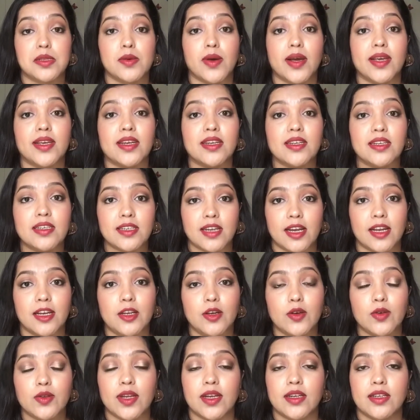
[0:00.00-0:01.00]
so I can tell
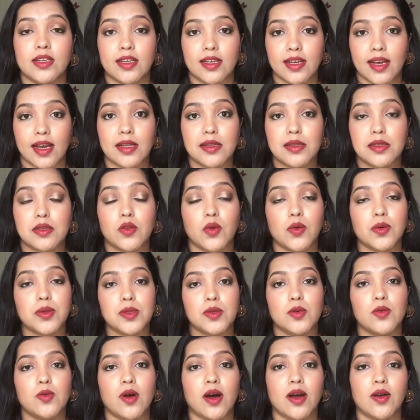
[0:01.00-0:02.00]
you that yes,
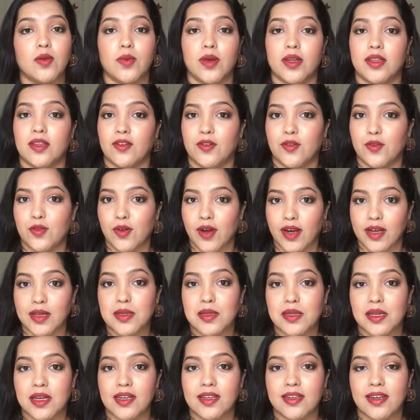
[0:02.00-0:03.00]
those who are with dry
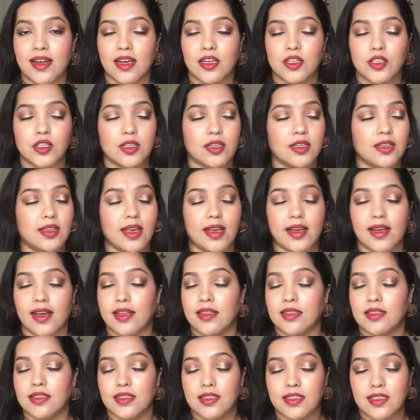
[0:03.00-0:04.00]
skin texture, they
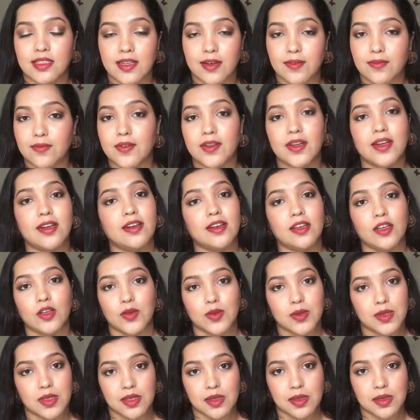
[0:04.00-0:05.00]
can definitely
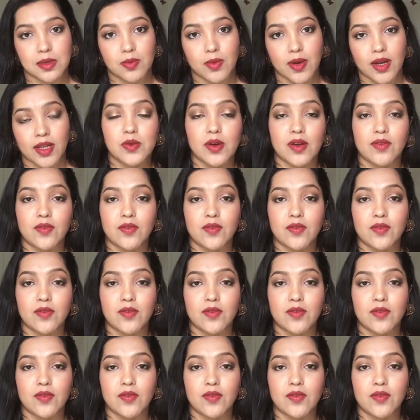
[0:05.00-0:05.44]
use this one.